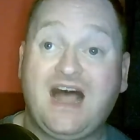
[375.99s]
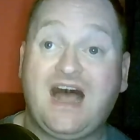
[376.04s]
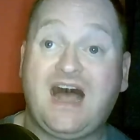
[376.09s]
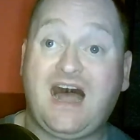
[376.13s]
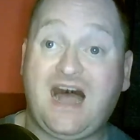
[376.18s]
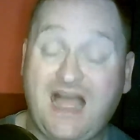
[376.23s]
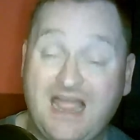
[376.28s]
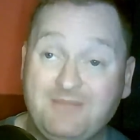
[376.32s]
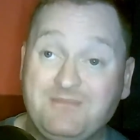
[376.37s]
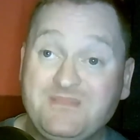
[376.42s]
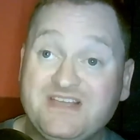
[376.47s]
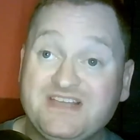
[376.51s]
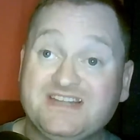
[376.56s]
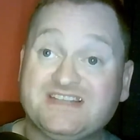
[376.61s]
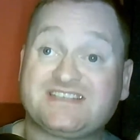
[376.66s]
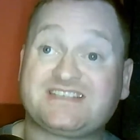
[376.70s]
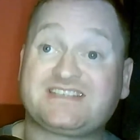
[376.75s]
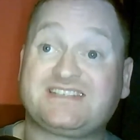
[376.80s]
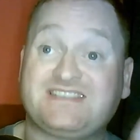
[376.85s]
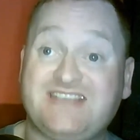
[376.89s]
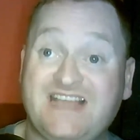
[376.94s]
I'm going to
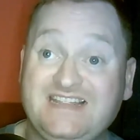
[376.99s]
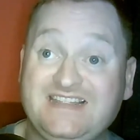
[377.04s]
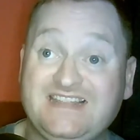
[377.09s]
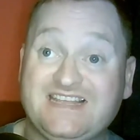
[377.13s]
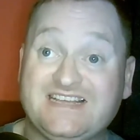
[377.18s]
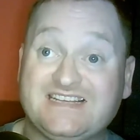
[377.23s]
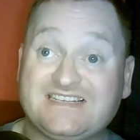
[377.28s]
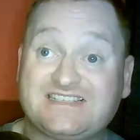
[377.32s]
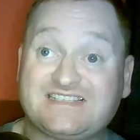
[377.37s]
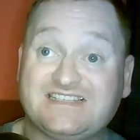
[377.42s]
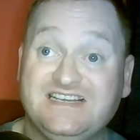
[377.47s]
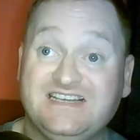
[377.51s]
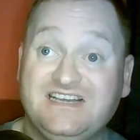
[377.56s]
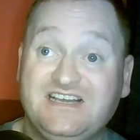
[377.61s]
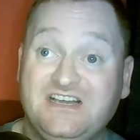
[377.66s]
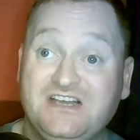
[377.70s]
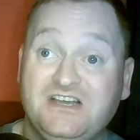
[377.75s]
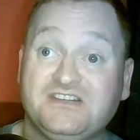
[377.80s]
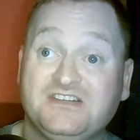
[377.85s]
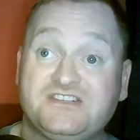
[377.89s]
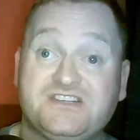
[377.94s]
send this
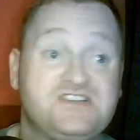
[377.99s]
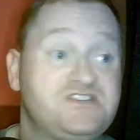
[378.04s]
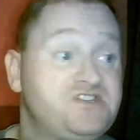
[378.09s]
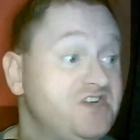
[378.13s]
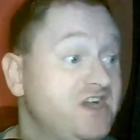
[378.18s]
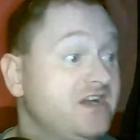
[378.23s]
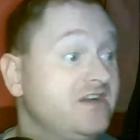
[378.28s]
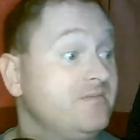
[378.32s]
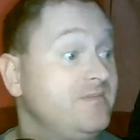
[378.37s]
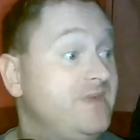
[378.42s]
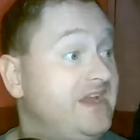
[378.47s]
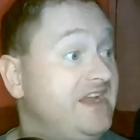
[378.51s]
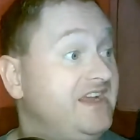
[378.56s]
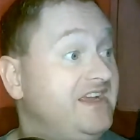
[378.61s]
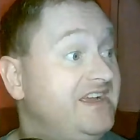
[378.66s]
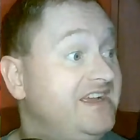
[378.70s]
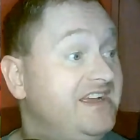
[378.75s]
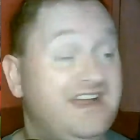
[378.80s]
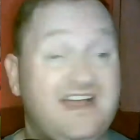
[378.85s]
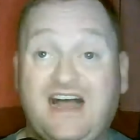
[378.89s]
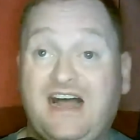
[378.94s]
to Jeremy
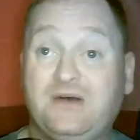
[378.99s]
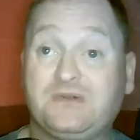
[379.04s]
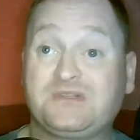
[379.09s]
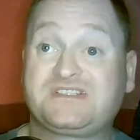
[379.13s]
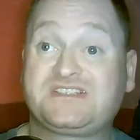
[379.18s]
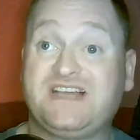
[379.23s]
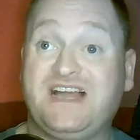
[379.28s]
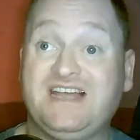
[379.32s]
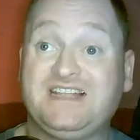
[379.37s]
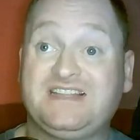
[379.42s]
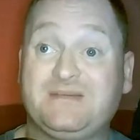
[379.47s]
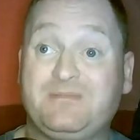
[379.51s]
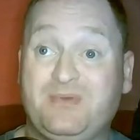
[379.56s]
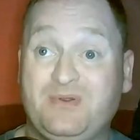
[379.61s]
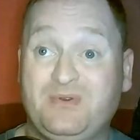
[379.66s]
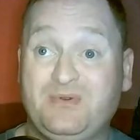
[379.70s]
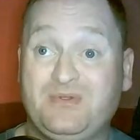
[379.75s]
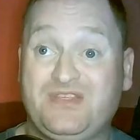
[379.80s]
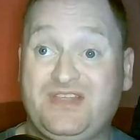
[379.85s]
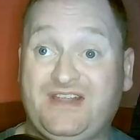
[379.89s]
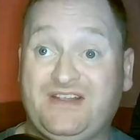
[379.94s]
outside the
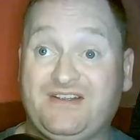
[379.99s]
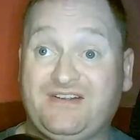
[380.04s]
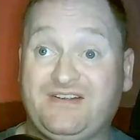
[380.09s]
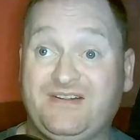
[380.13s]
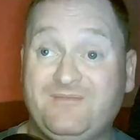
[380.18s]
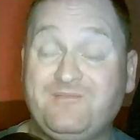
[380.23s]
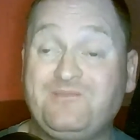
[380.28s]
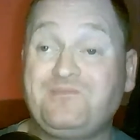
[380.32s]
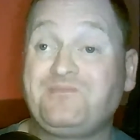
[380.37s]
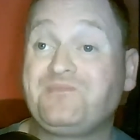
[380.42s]
booth here